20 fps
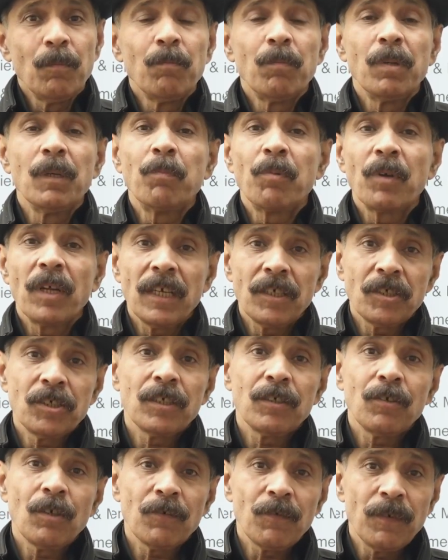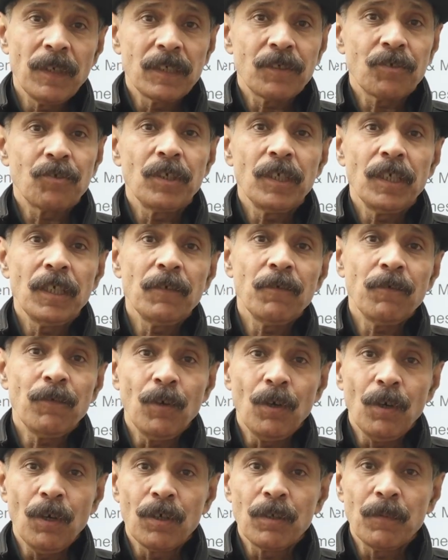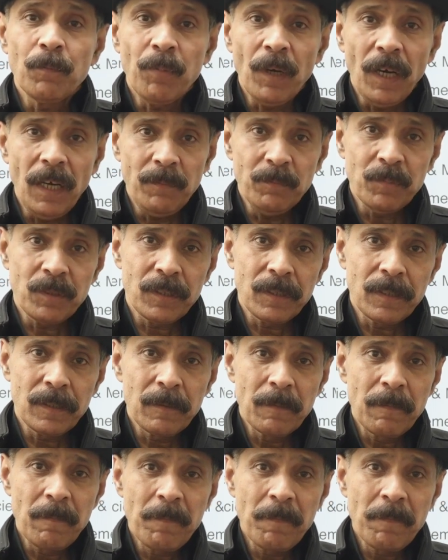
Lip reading: preparation of history for prelims.